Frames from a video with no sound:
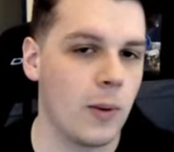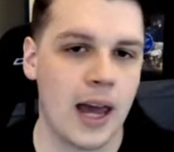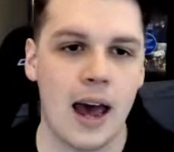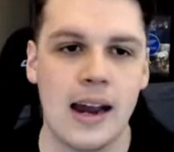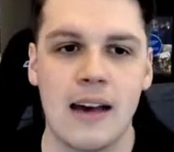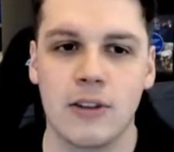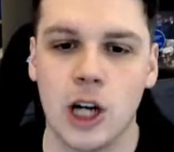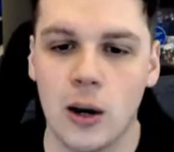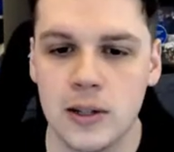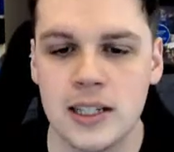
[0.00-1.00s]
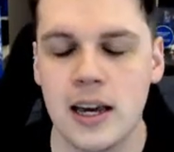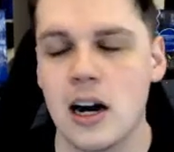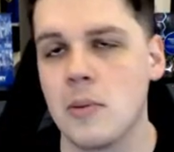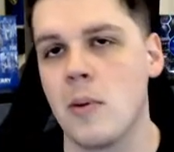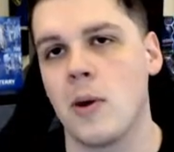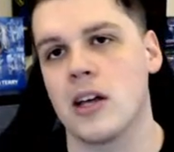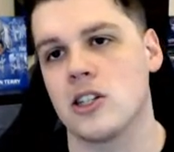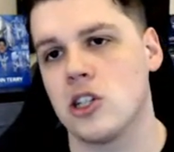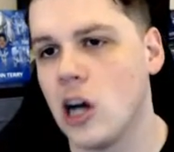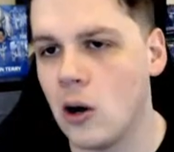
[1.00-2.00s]
can't have a go and say, we were
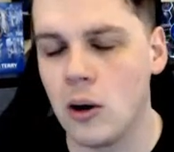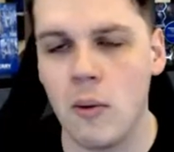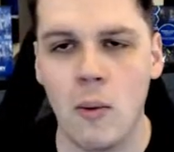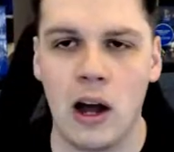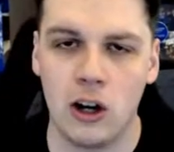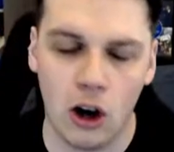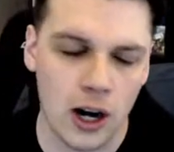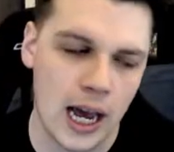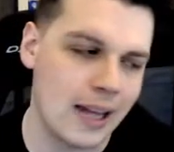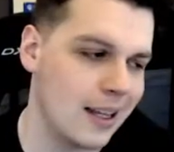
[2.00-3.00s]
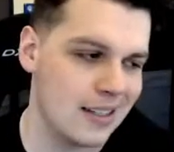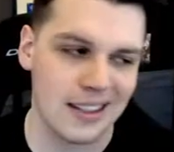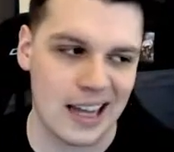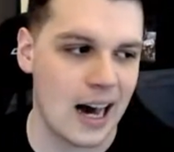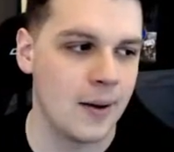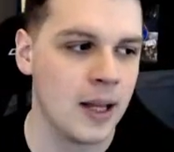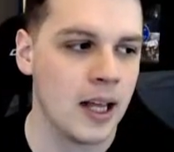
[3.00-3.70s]
slow and we weren't on it and this and that.